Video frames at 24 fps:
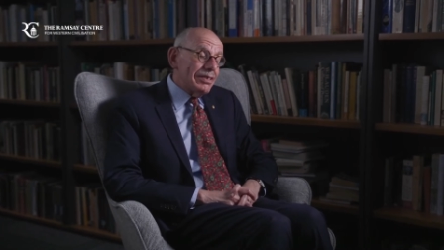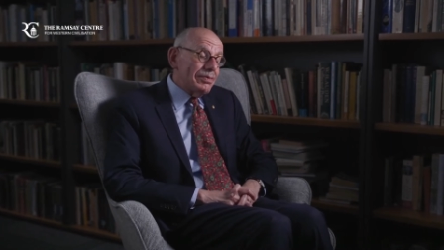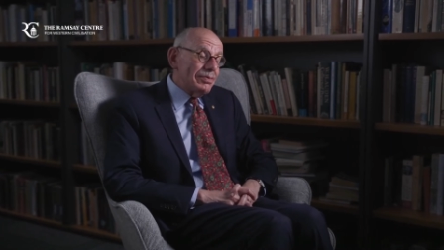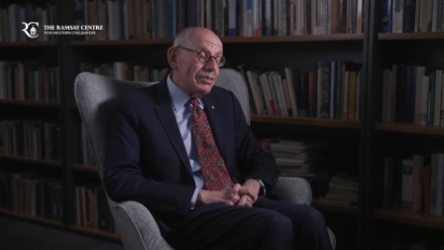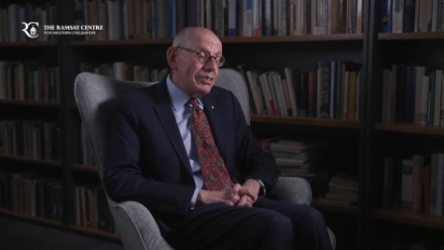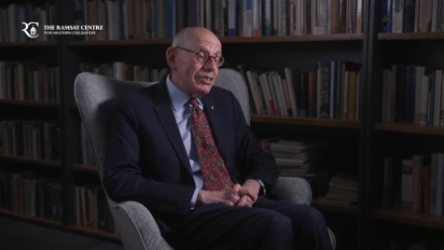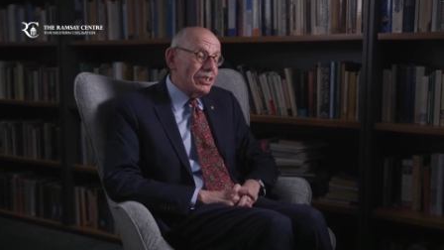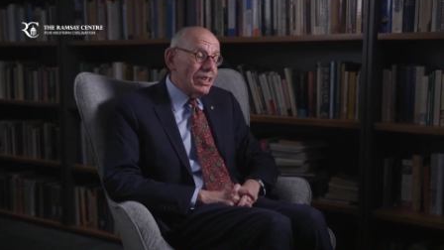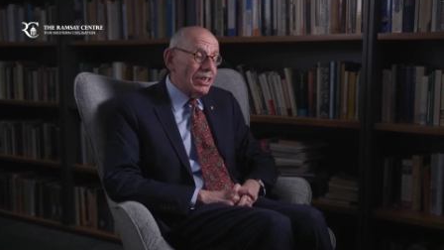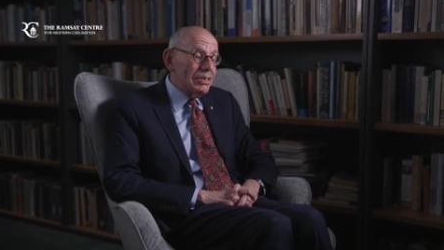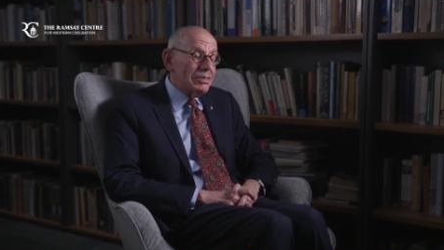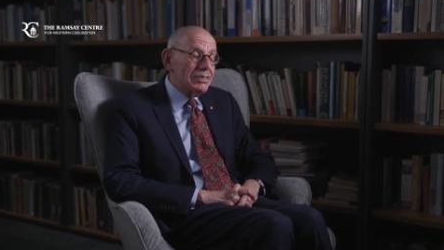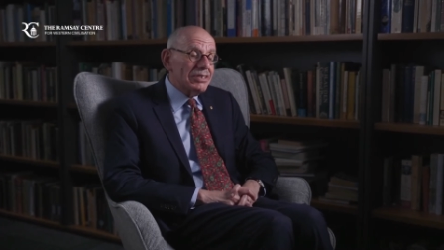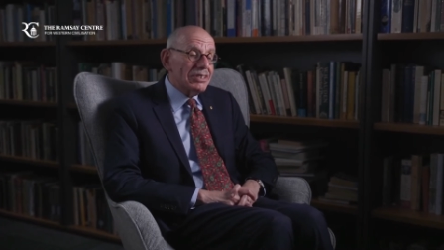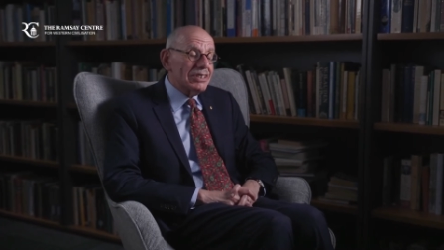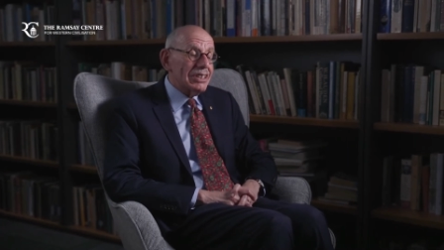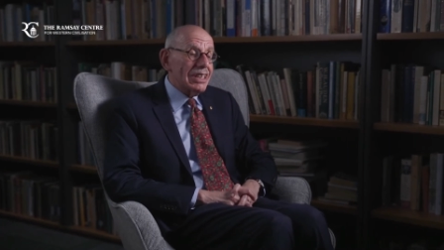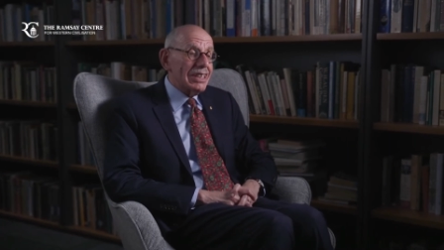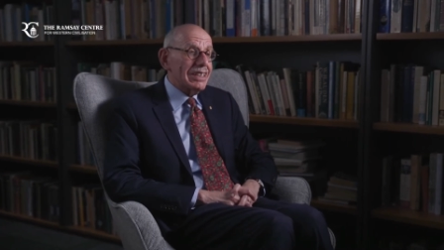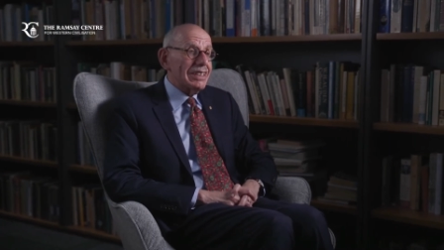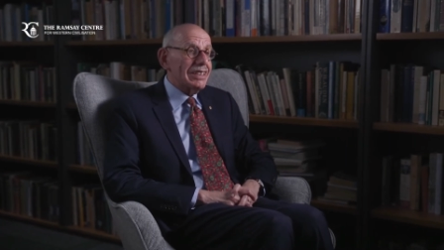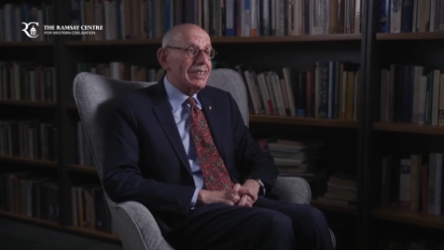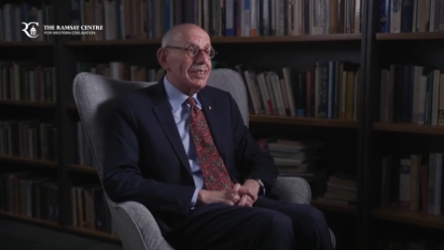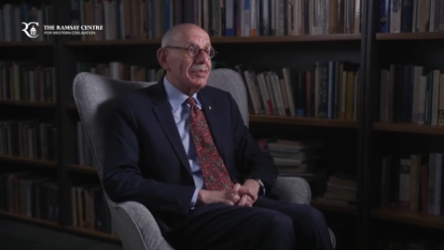if you don't
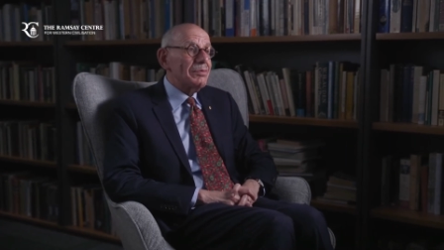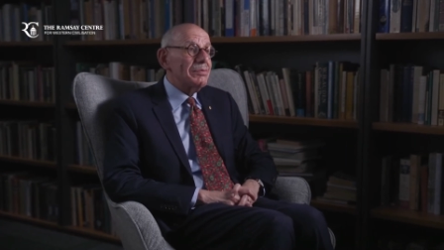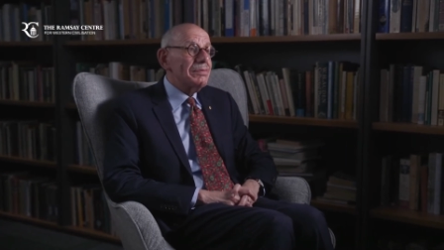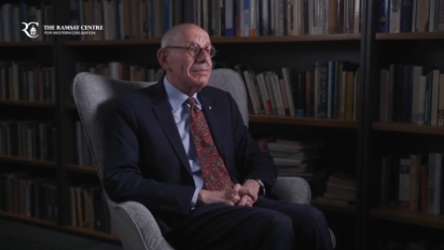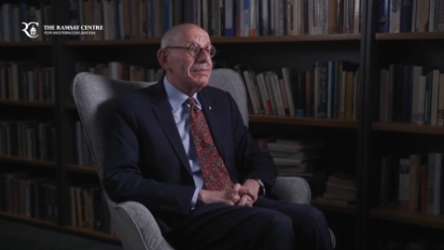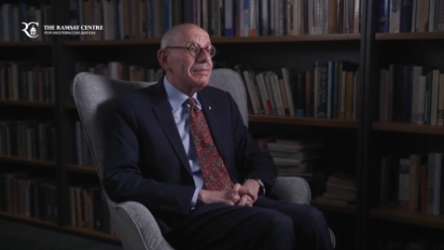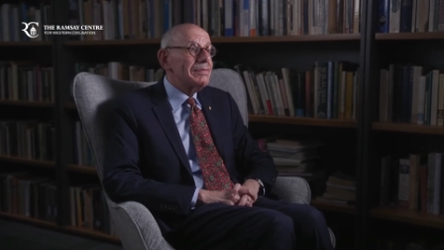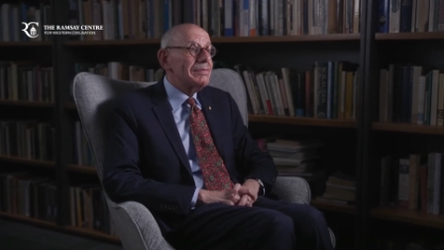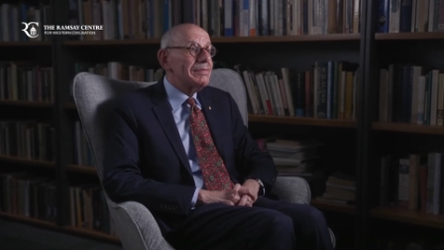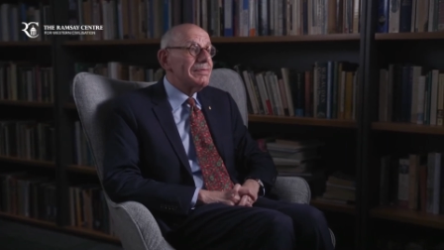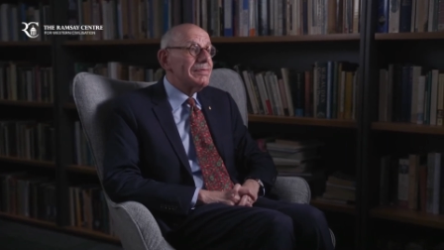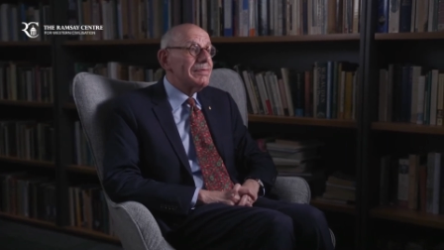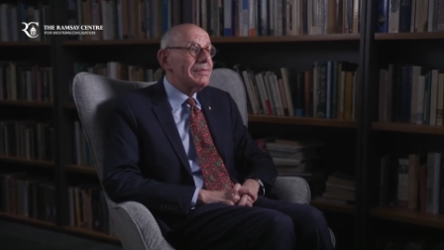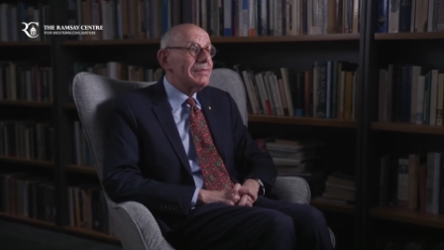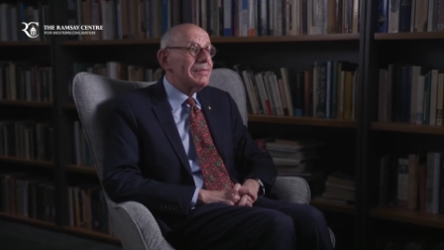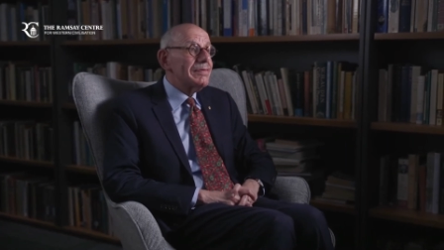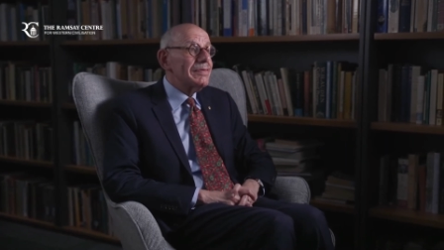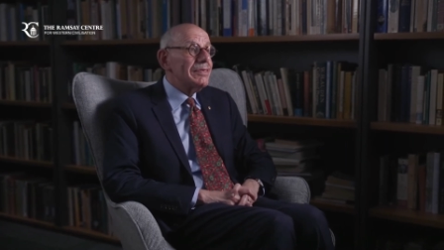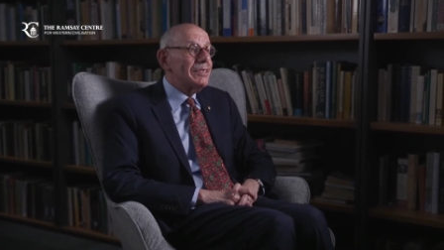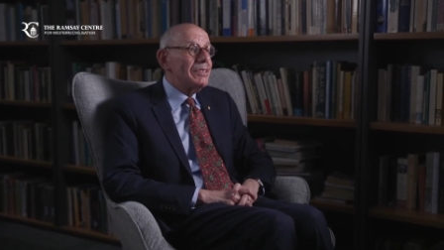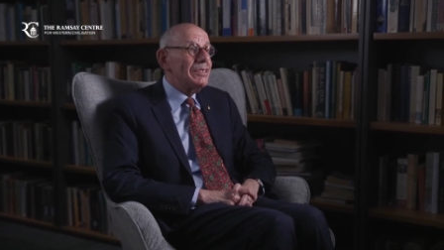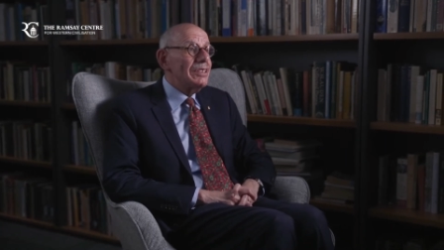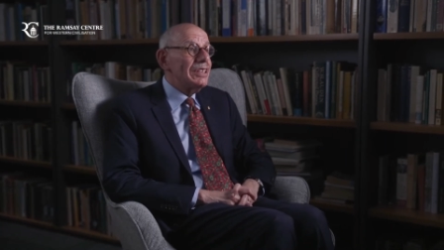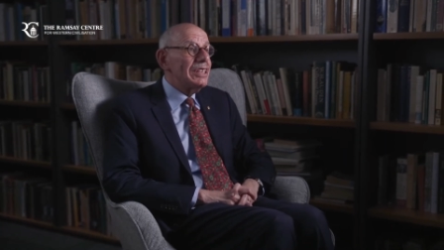study them,
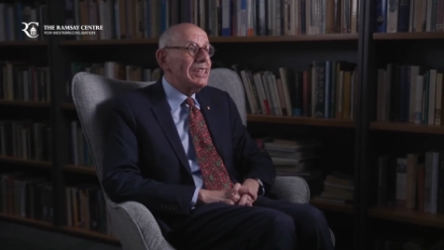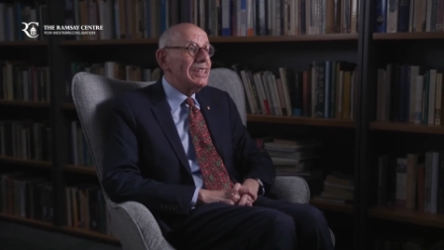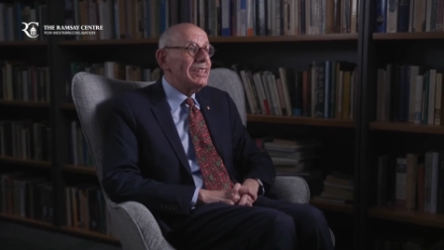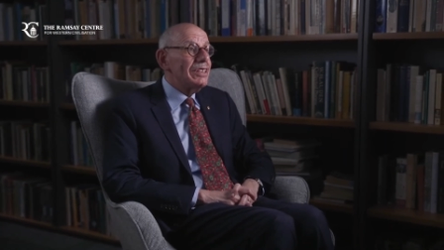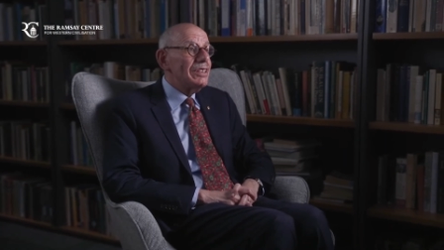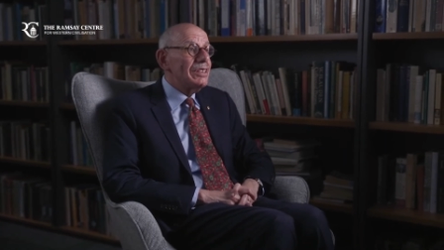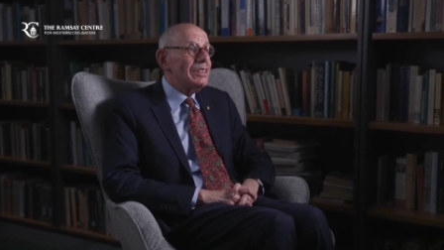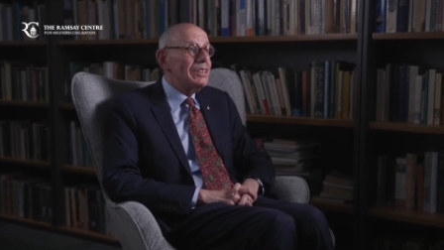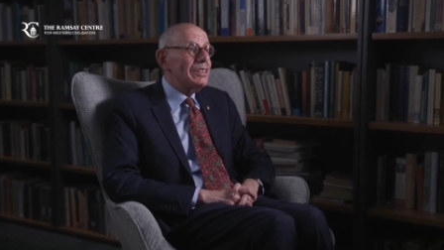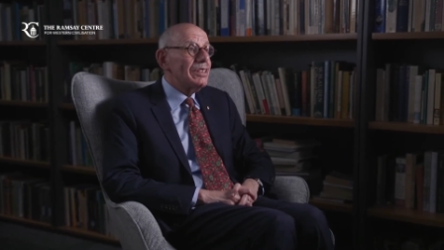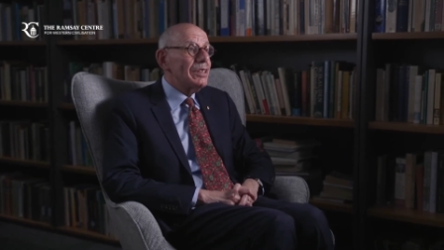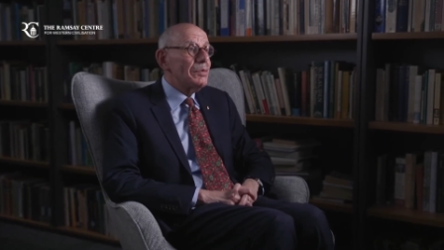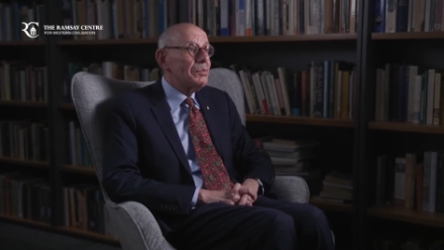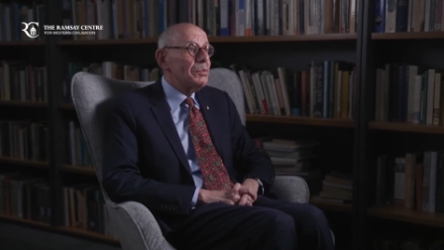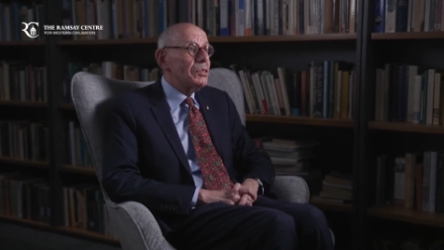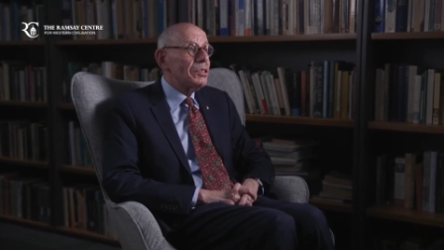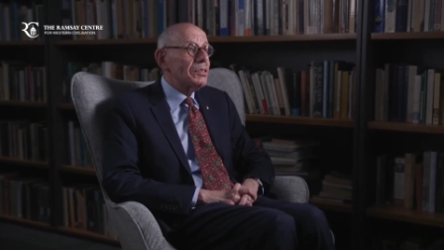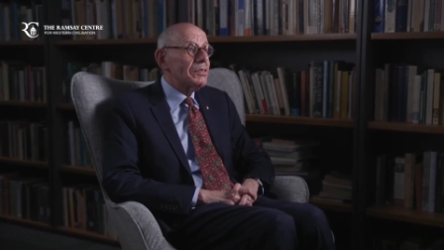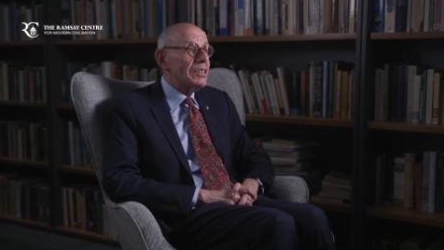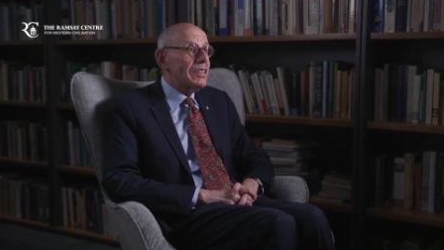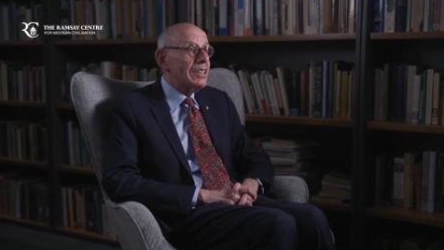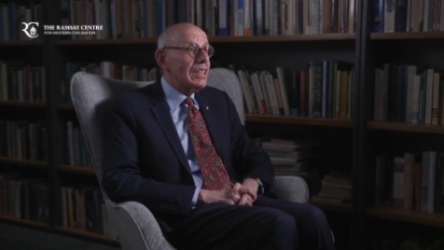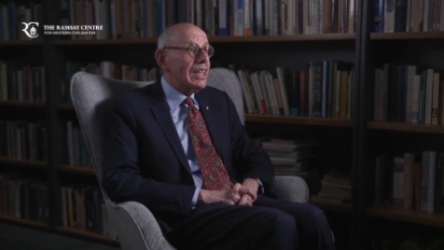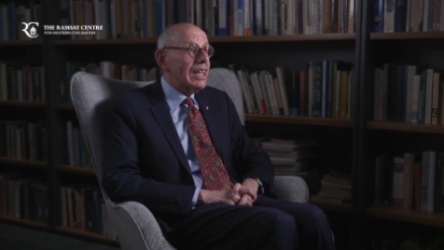you lead a
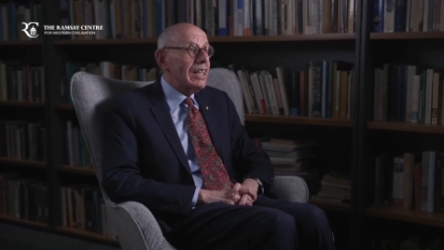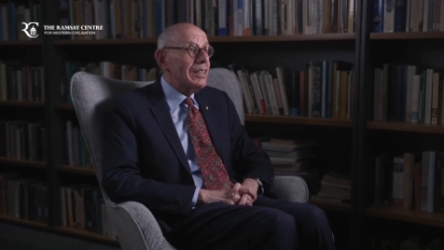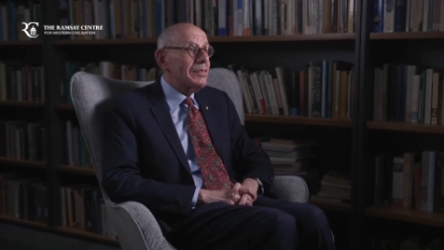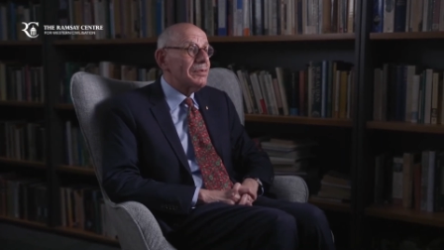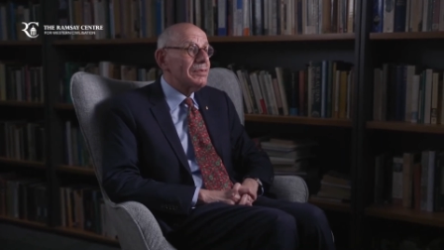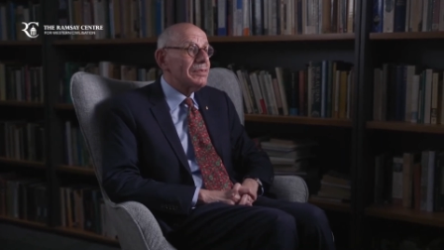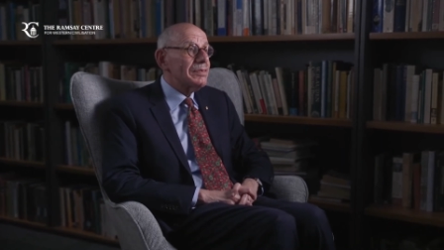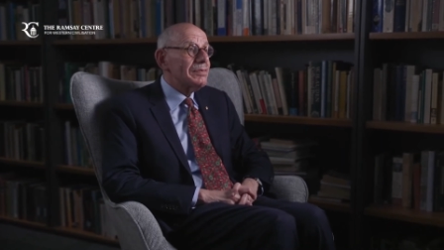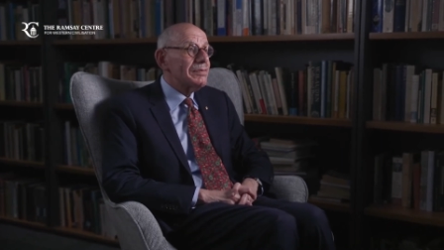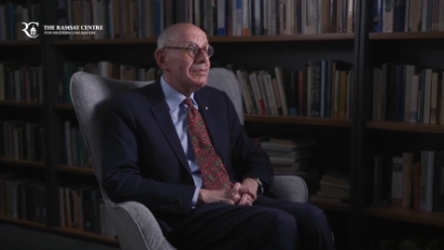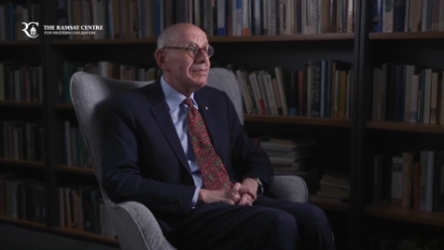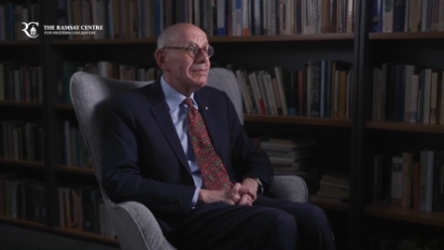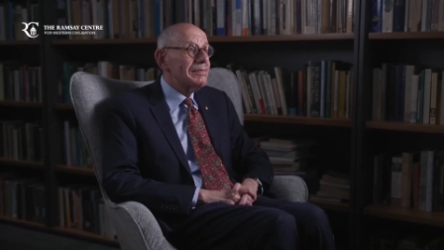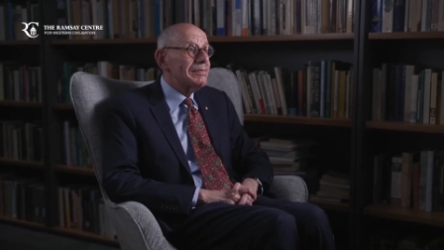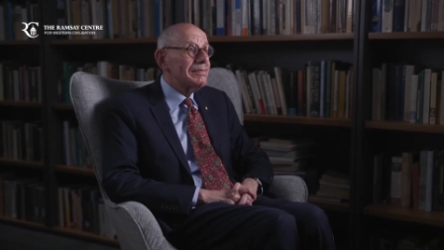poorer life.